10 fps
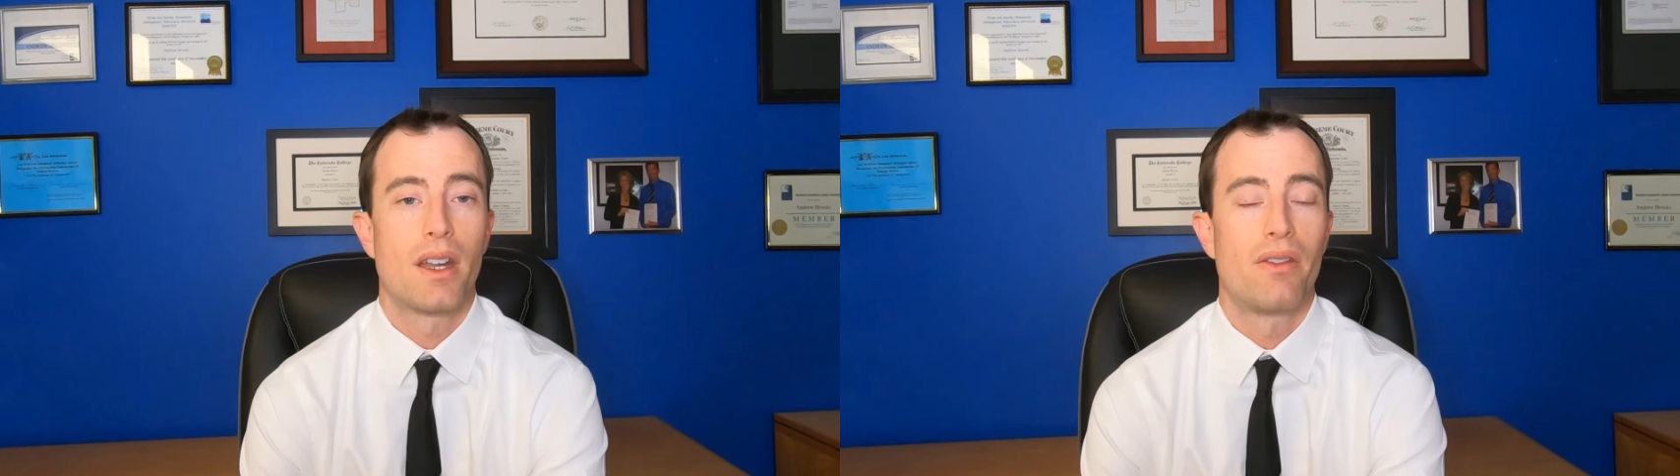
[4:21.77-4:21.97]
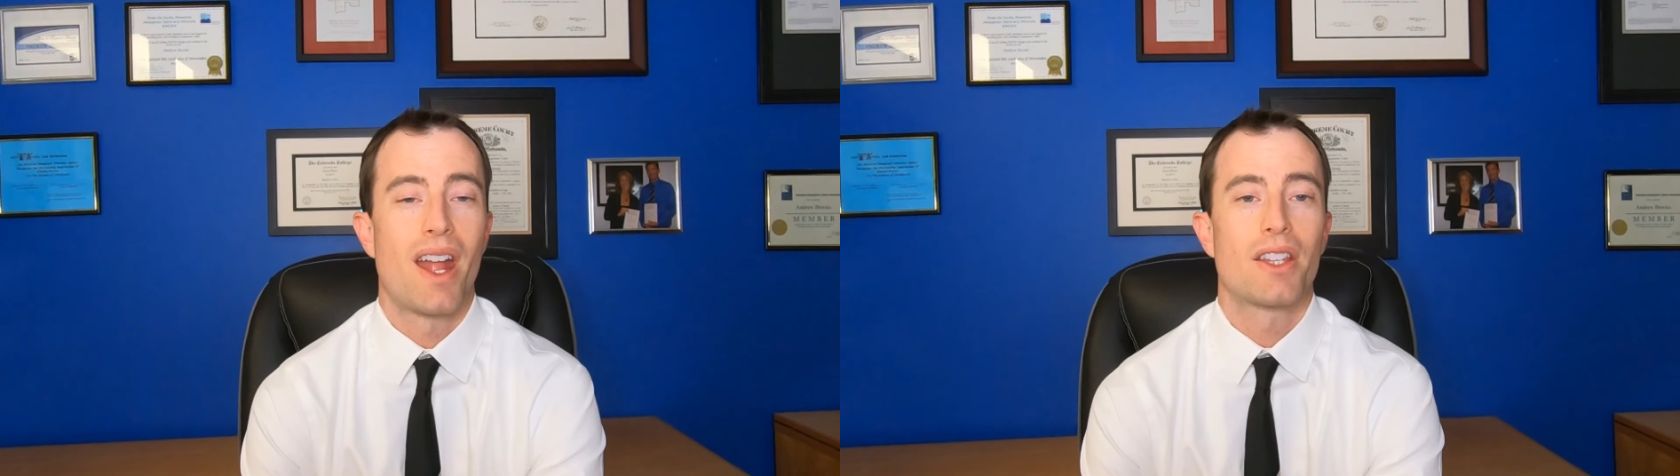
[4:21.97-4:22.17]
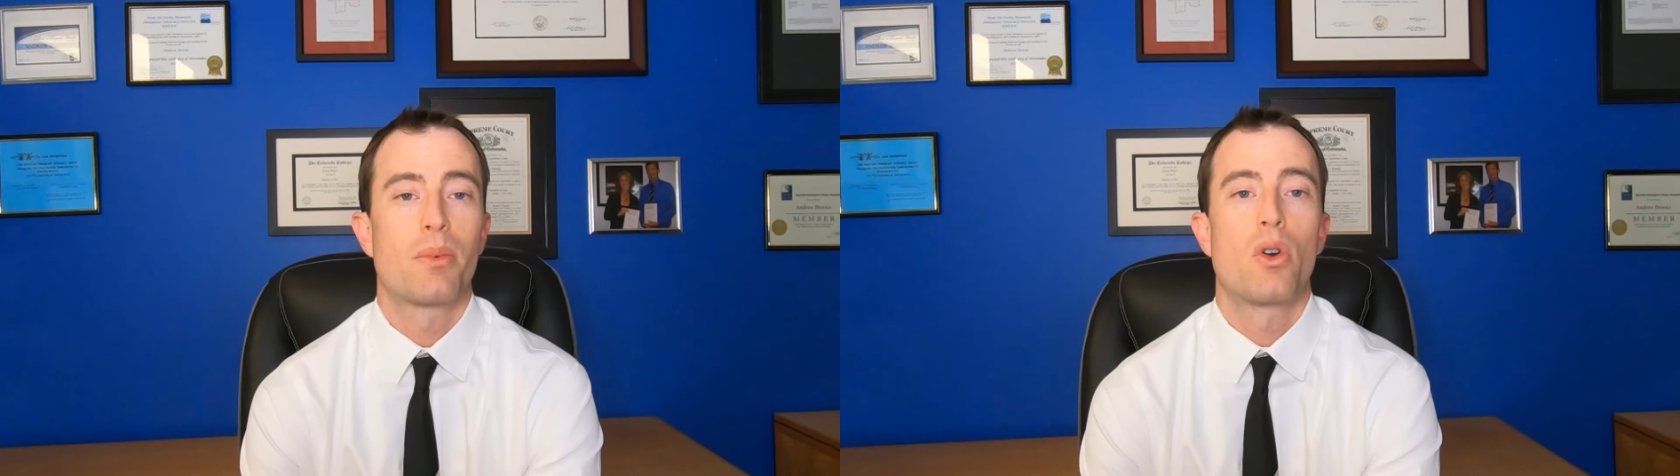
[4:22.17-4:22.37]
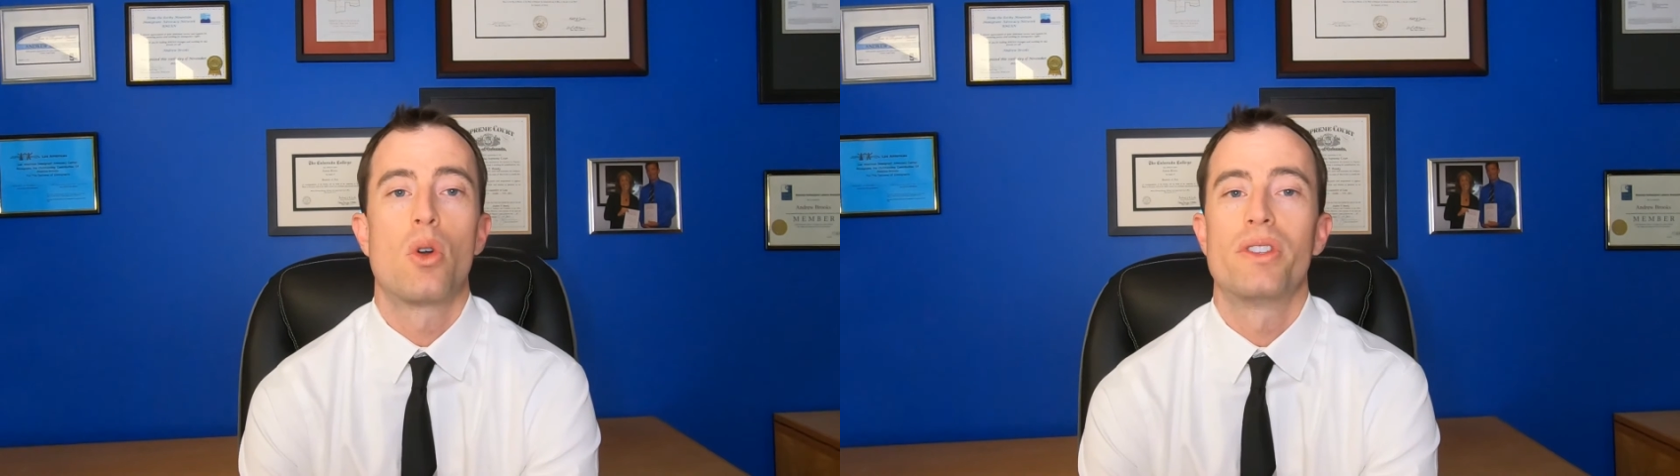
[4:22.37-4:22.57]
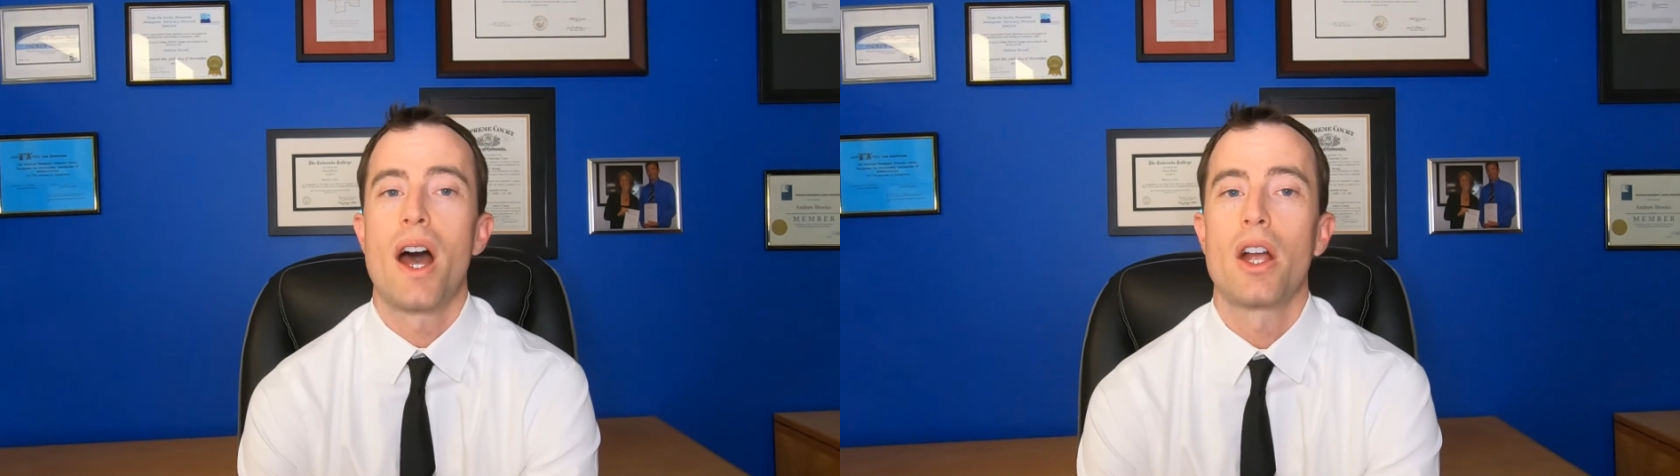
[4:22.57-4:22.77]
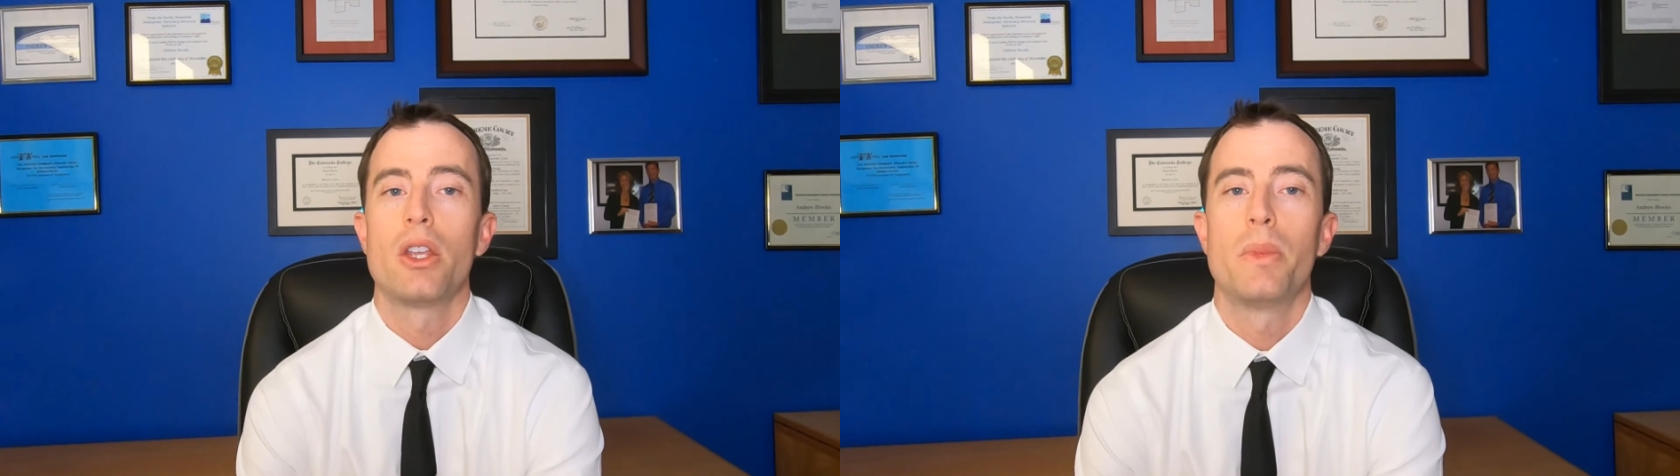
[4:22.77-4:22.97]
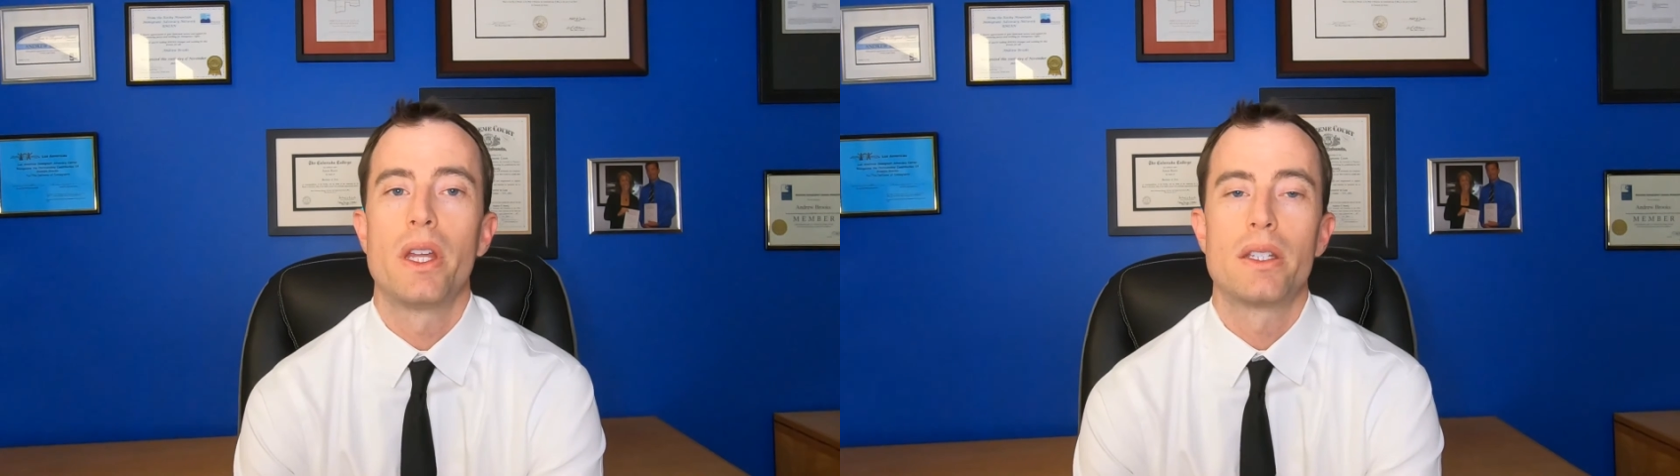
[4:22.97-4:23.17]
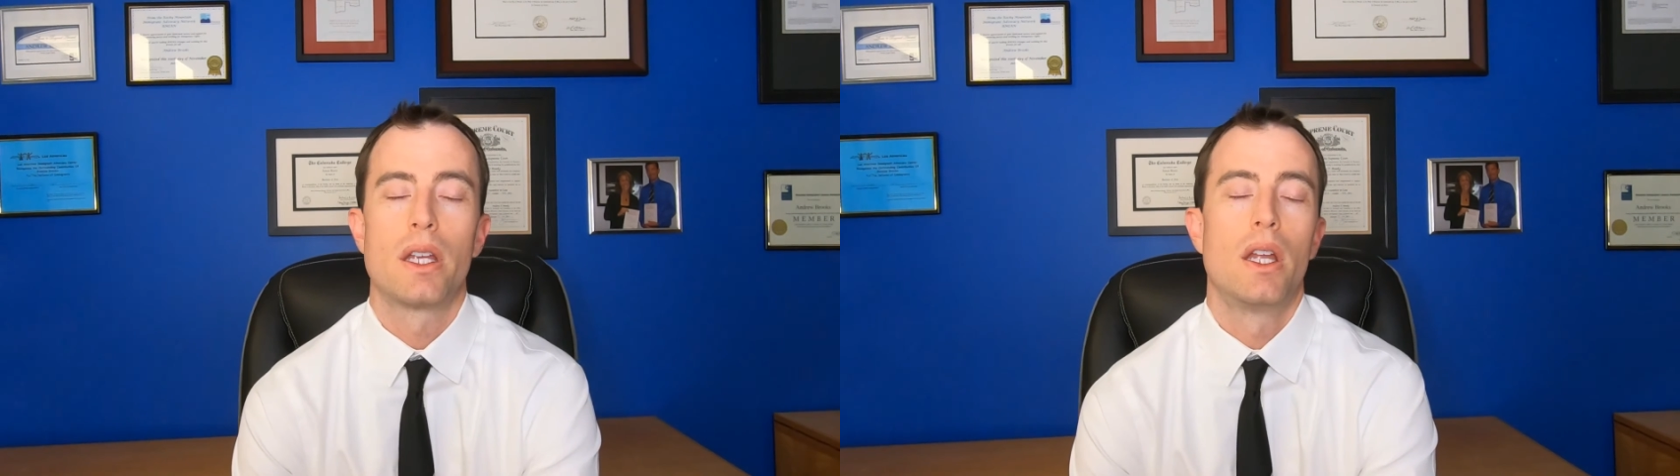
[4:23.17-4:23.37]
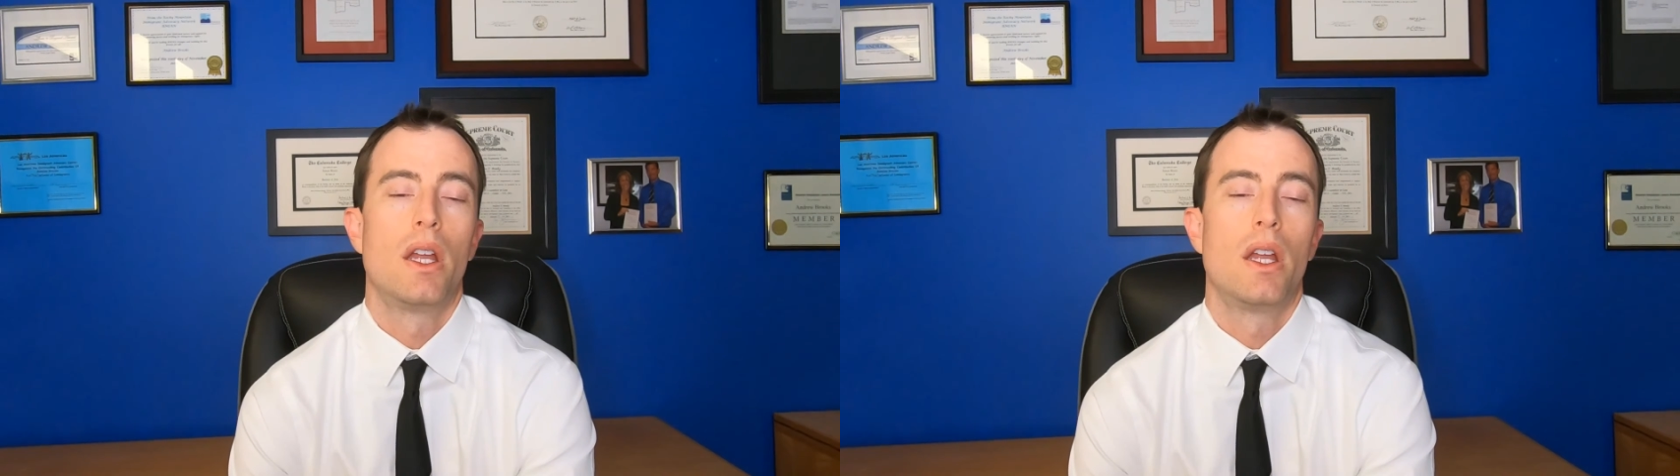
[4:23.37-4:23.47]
an advanced parole document,